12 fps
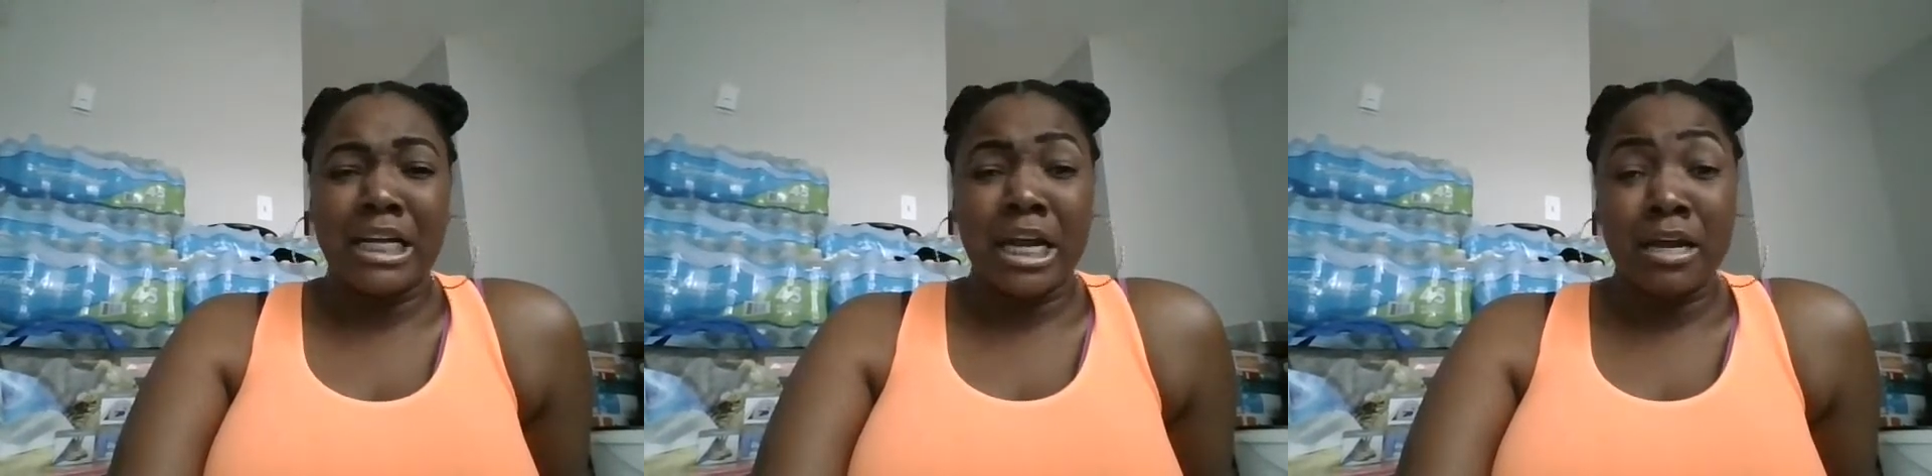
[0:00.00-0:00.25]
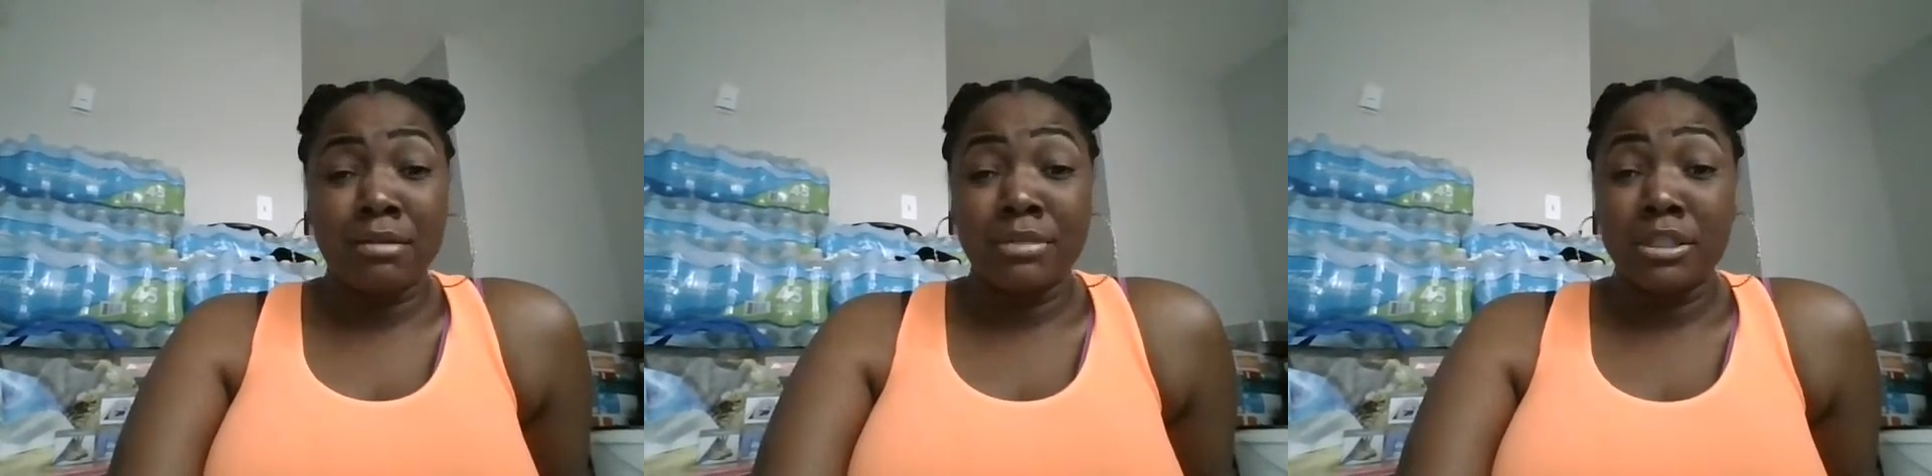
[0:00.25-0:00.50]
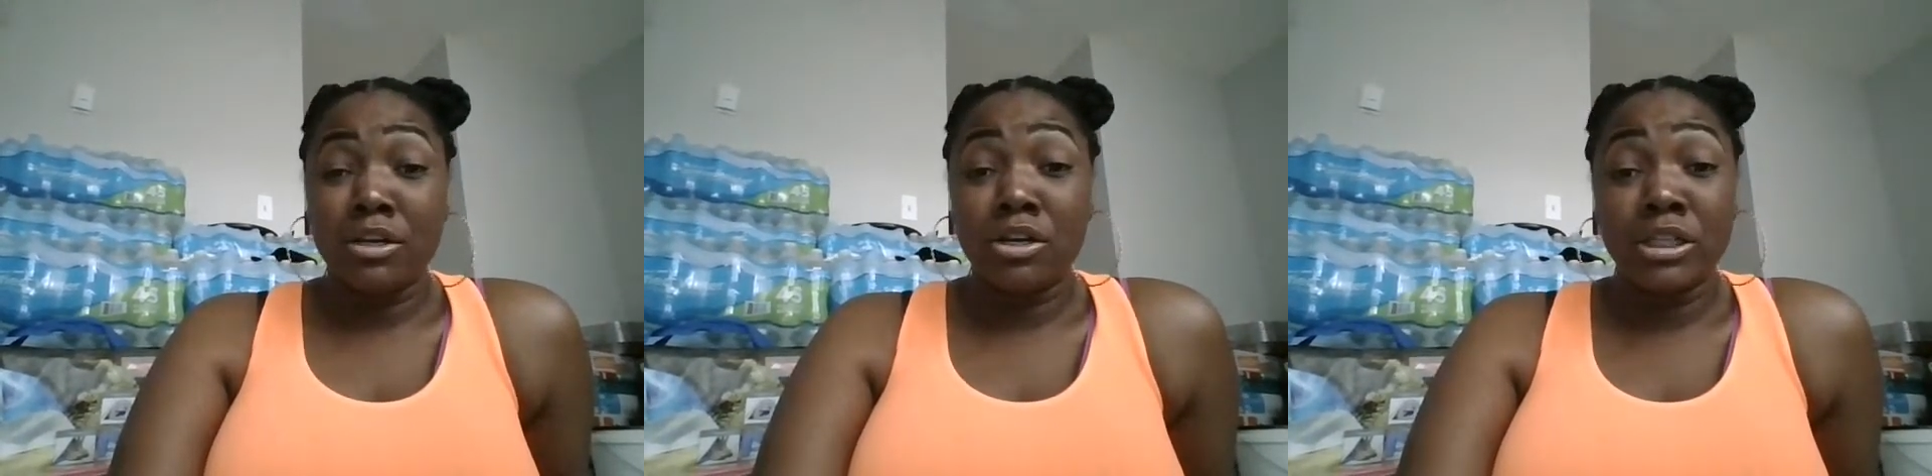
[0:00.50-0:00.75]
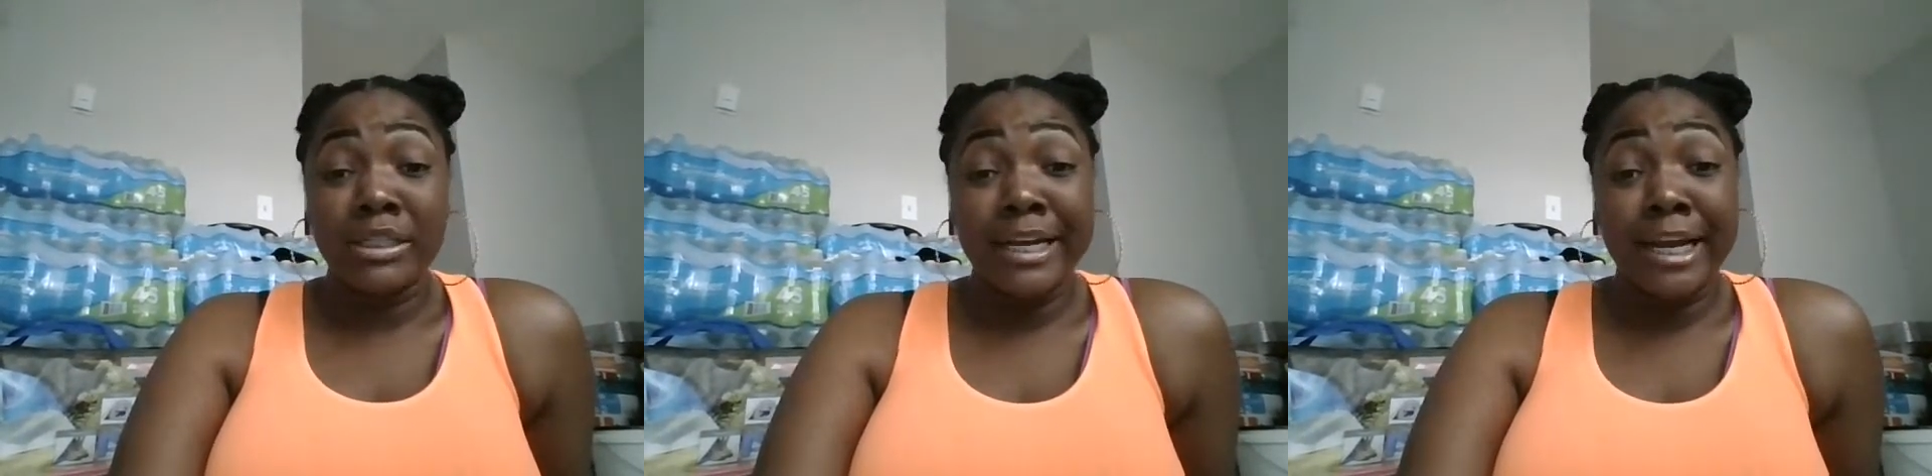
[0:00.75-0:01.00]
nah, I'm just going to
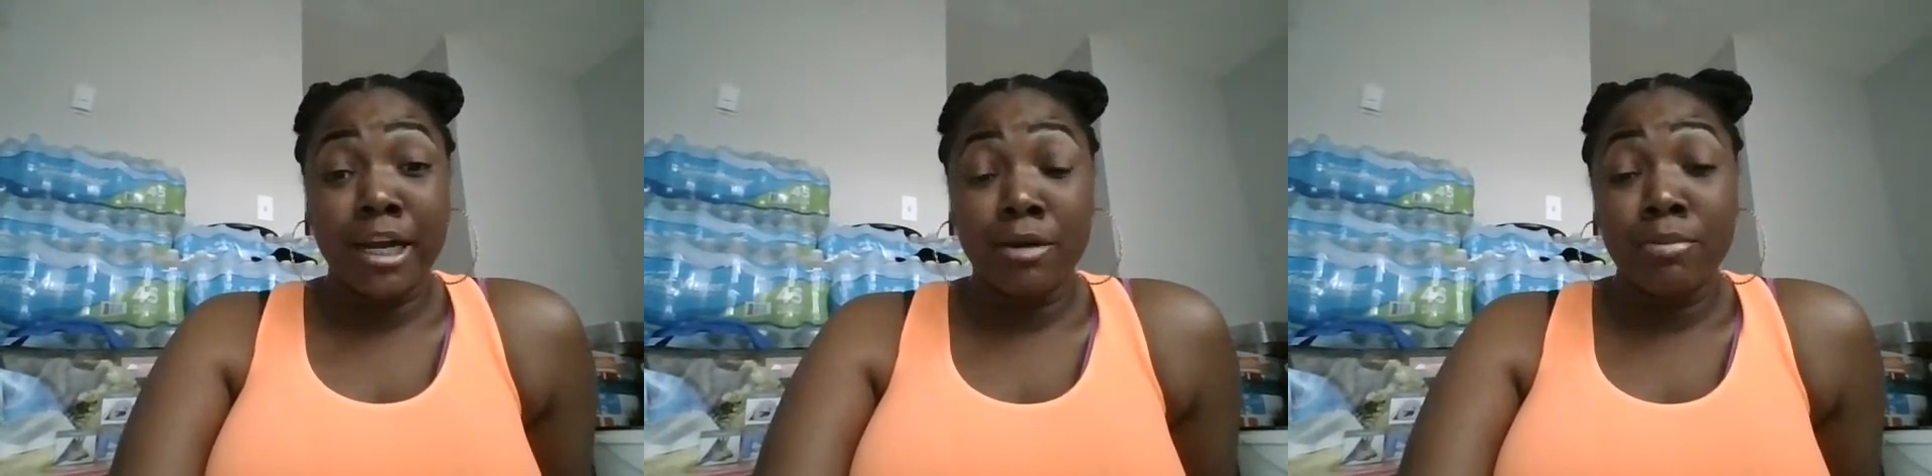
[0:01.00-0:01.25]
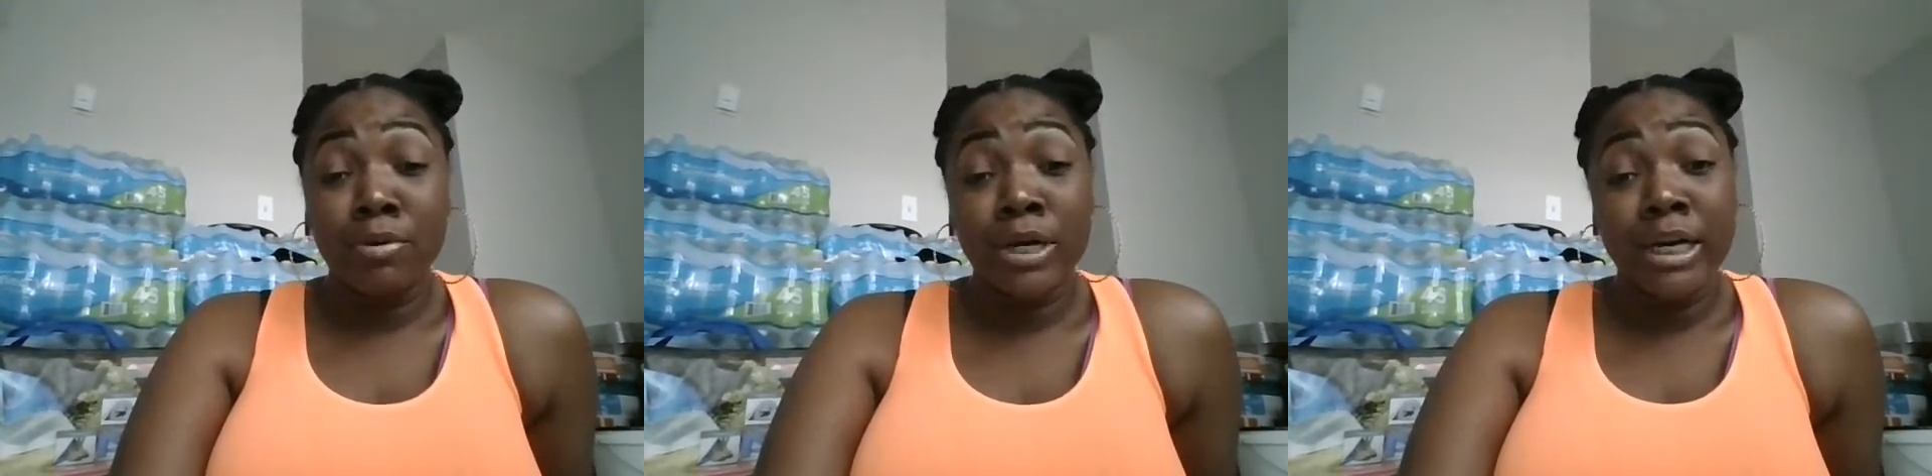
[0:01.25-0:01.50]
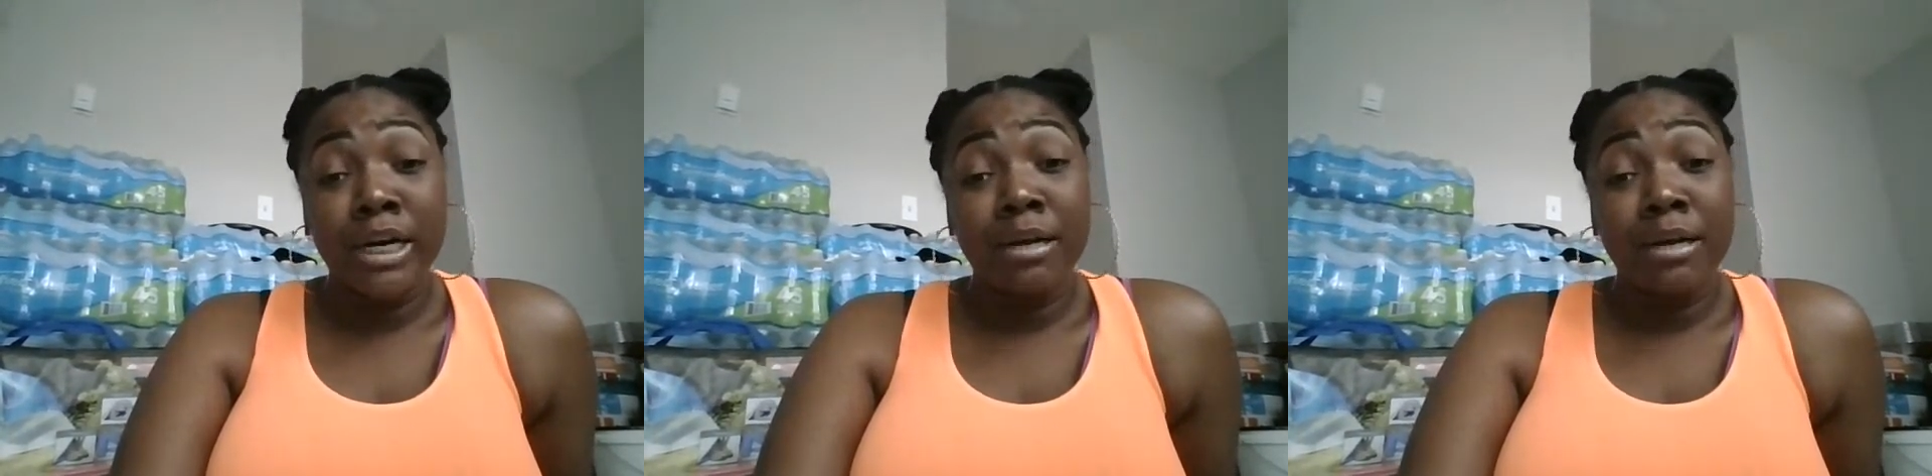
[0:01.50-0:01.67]
go to the airport.